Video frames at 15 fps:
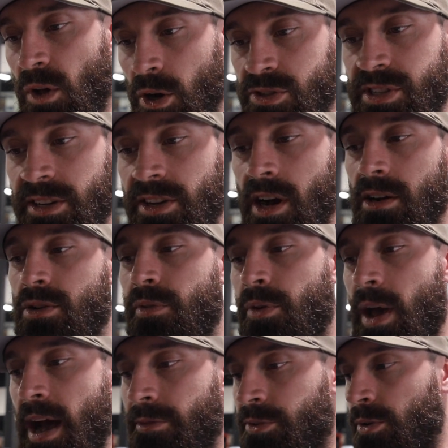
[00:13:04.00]
go see a doctor if
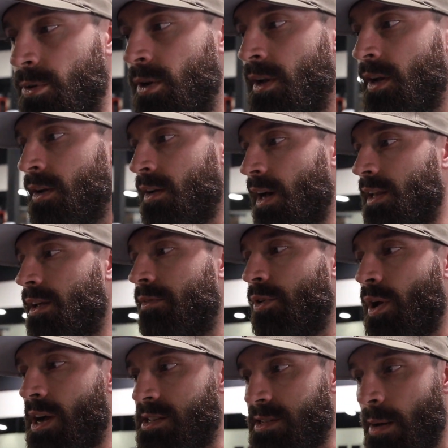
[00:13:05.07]
you have to. I love
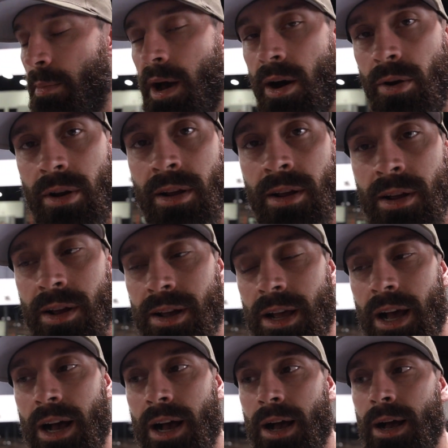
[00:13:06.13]
you guys, I'm out.
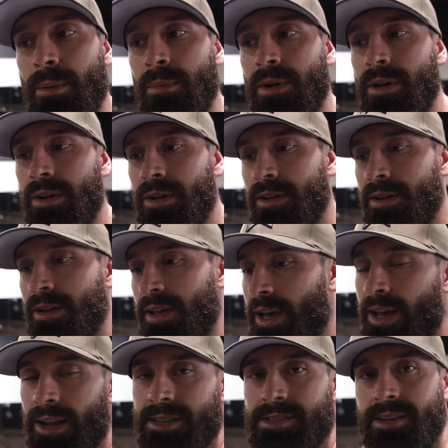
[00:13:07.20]
Um,
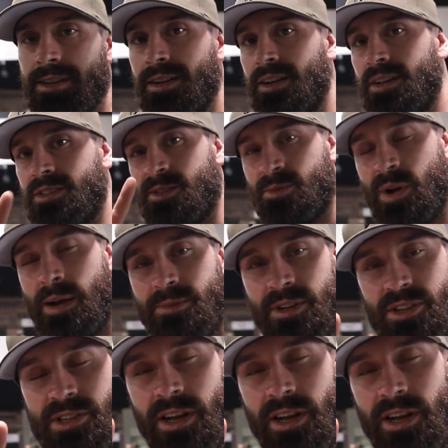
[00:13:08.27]
yeah, that's it. Subscribe to the